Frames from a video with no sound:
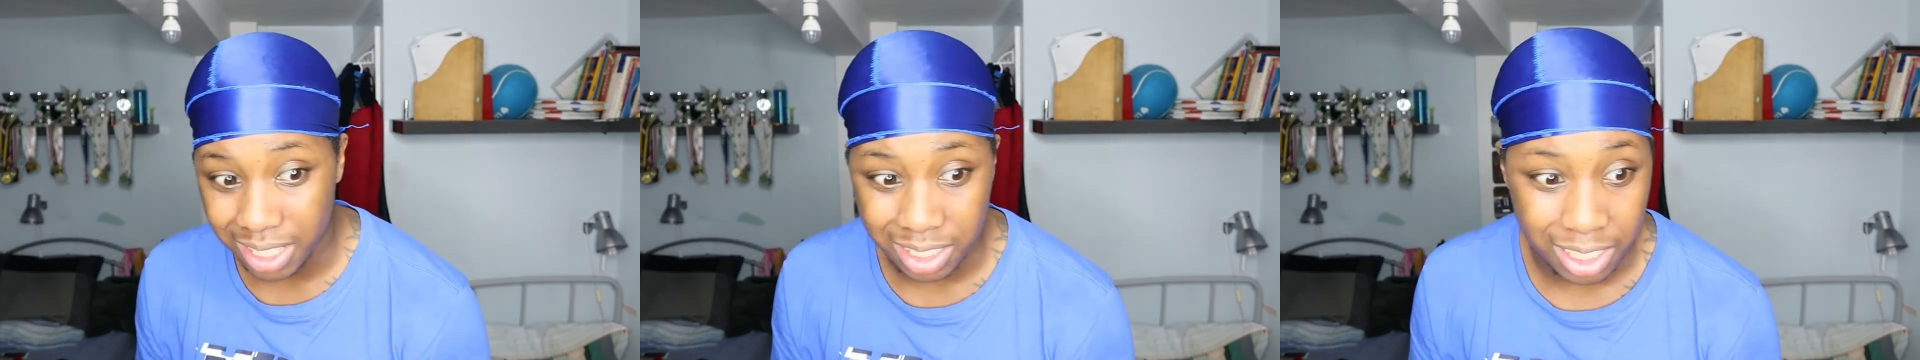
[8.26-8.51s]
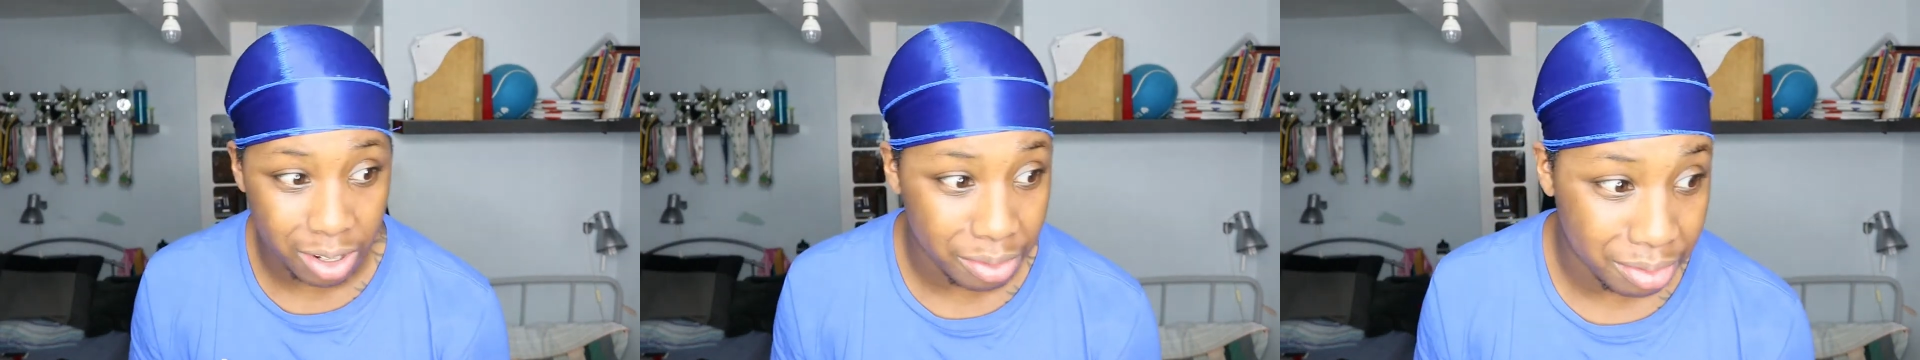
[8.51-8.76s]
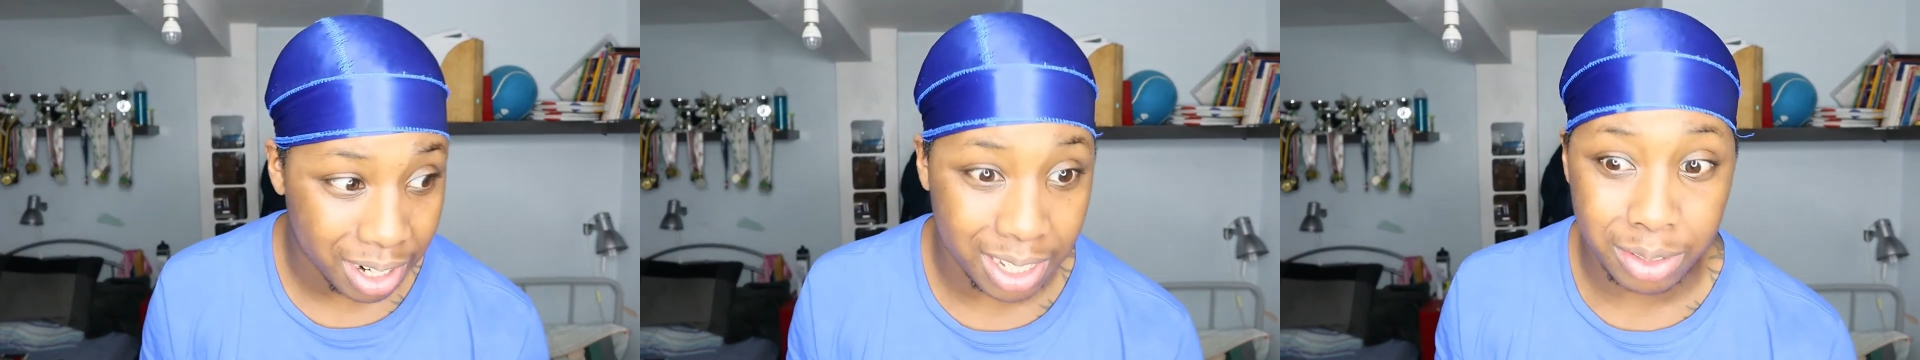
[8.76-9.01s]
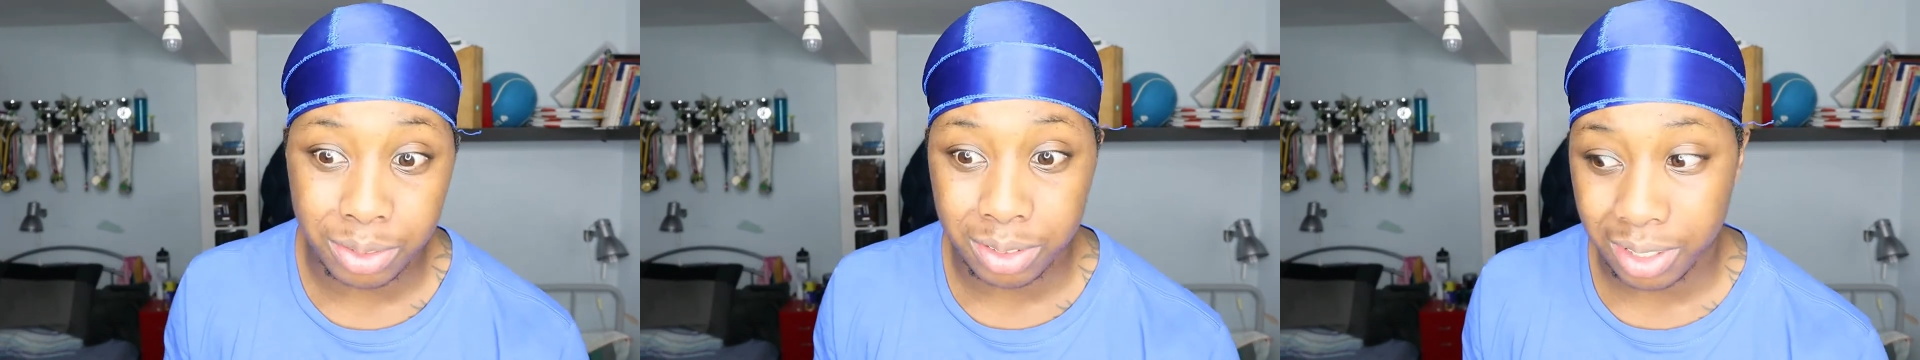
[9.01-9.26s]
rice, jello
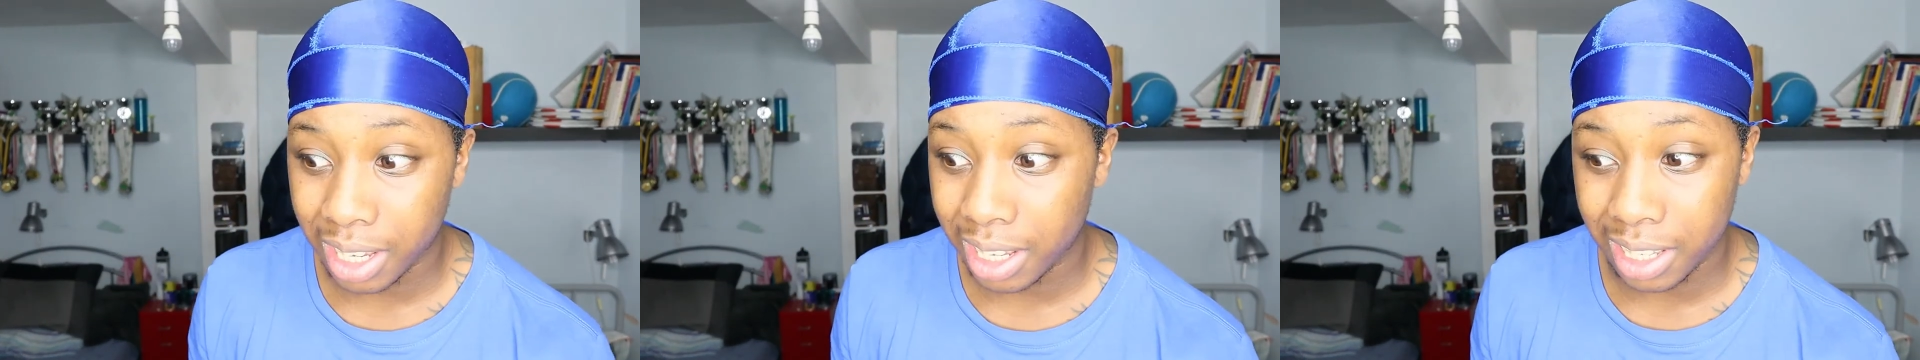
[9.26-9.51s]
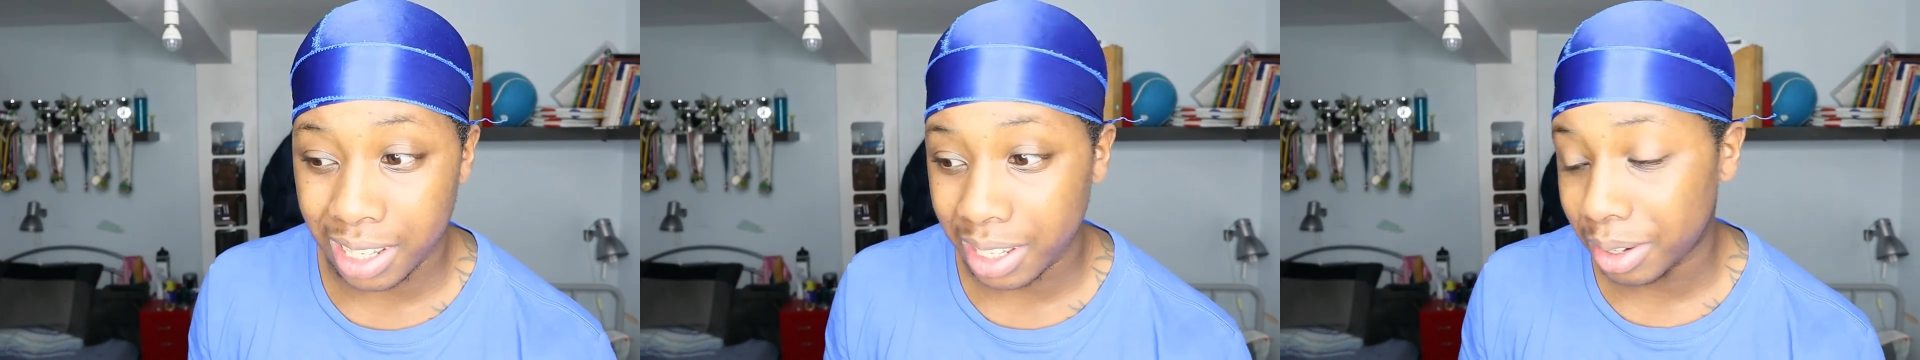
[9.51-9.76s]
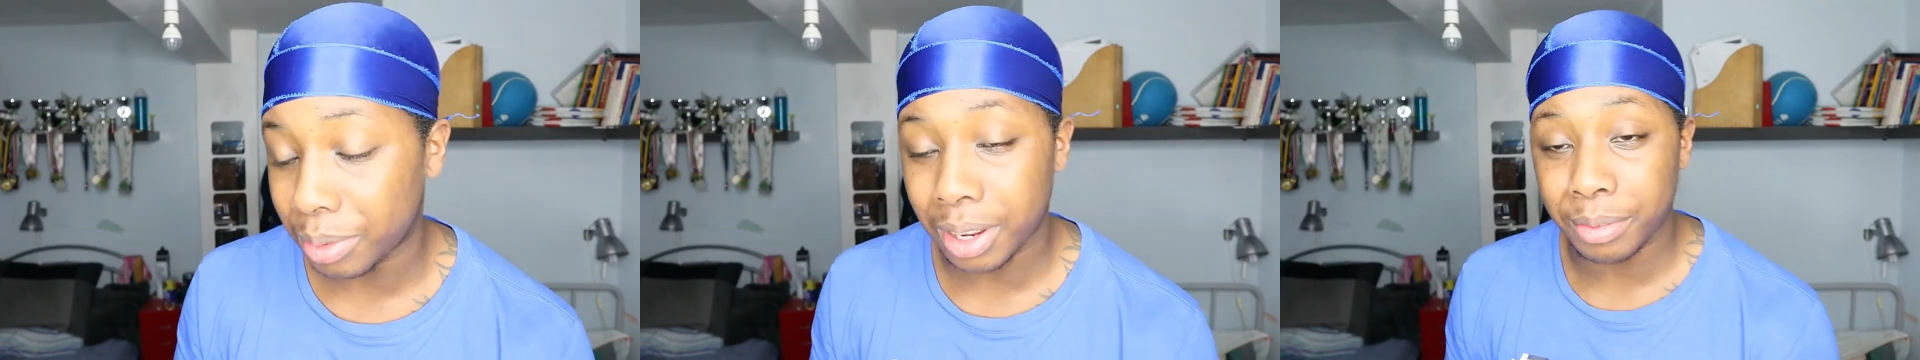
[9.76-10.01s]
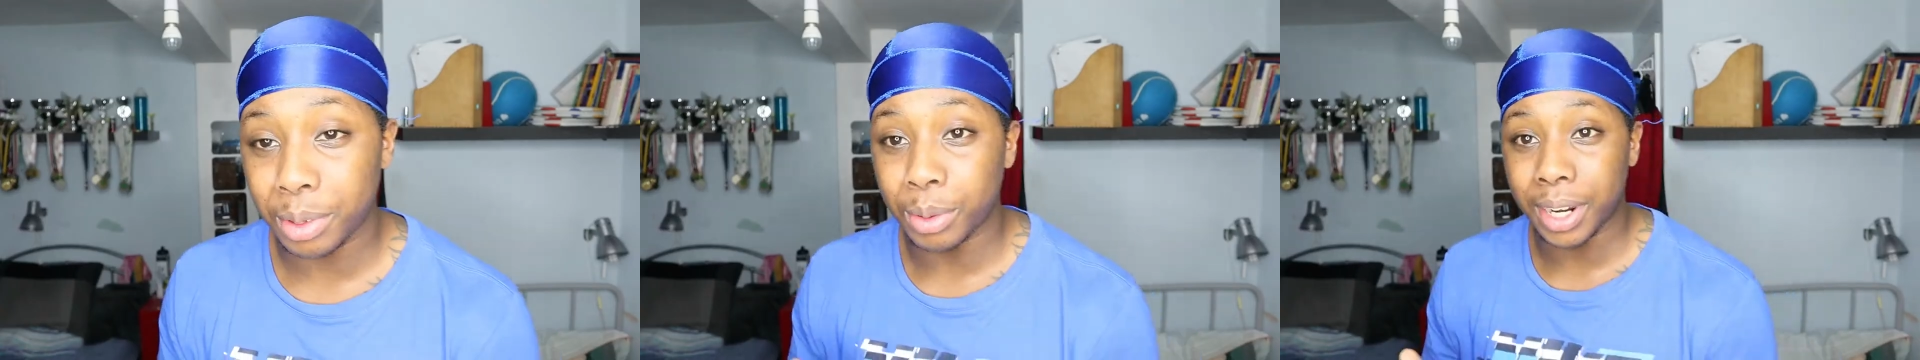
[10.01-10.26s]
fries, kenke,
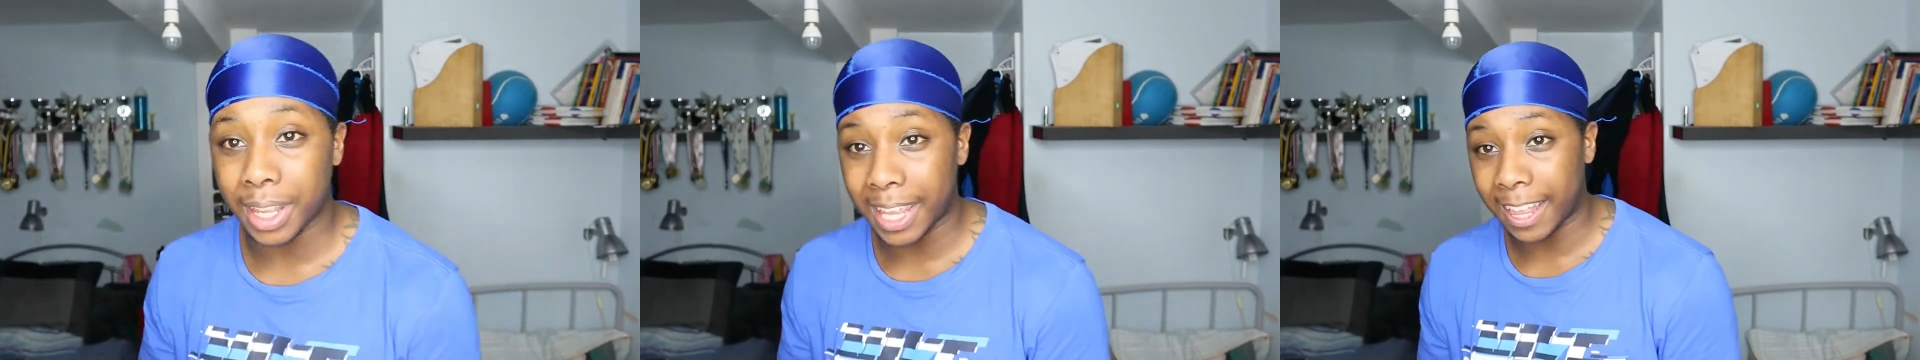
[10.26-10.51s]
whatever you want to